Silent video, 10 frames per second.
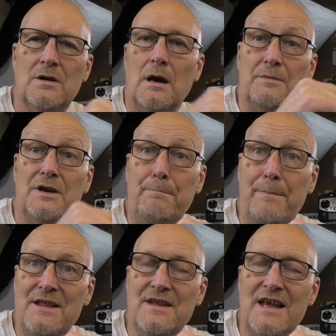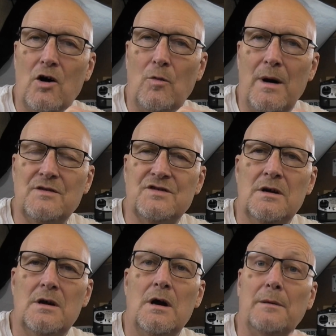I'm going to bend the elbows,
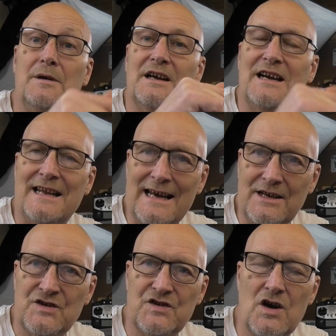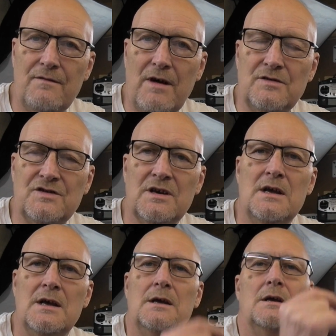I'm going to connect the servos,
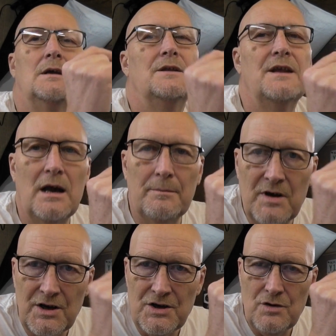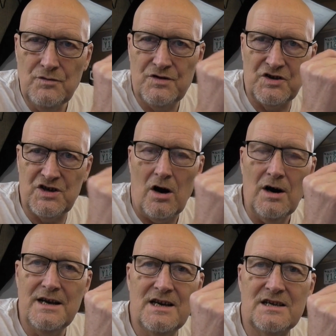then I'm going to use the
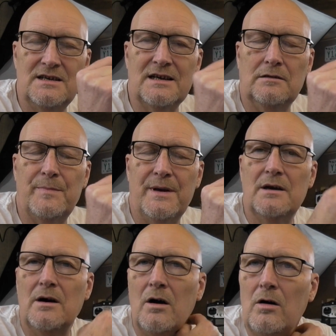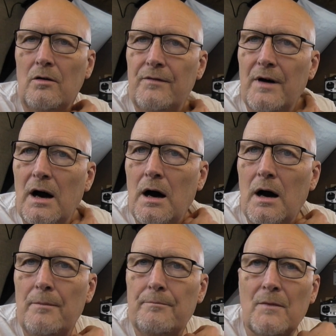tiniest little bit of
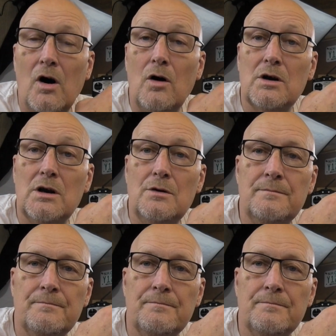hot glue.